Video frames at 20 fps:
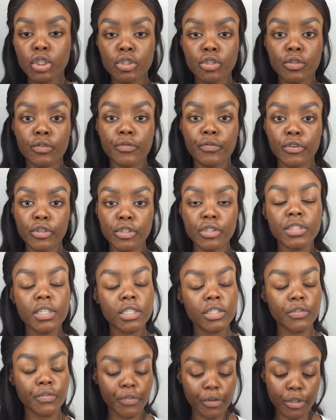So first
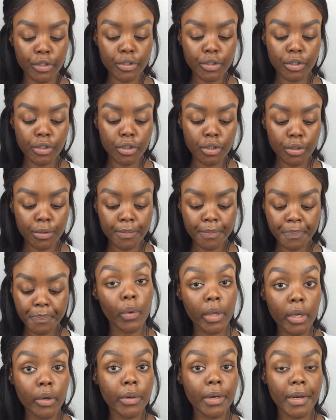things first,
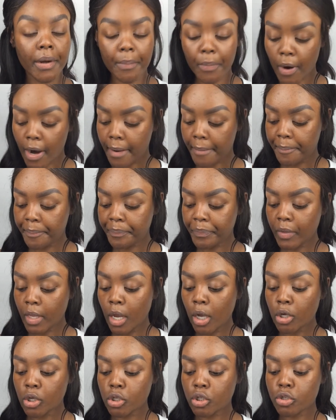we gonna need a prime.
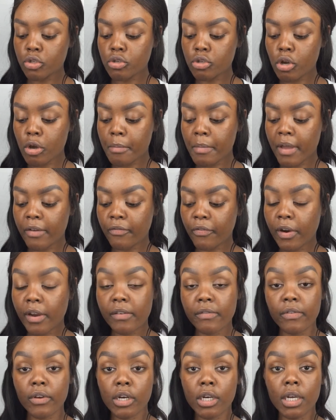So my
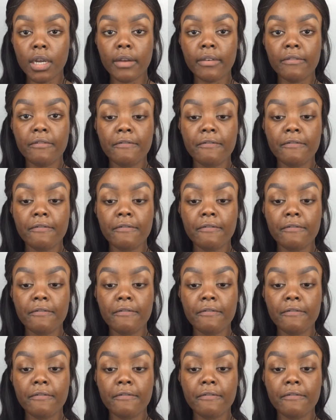favorite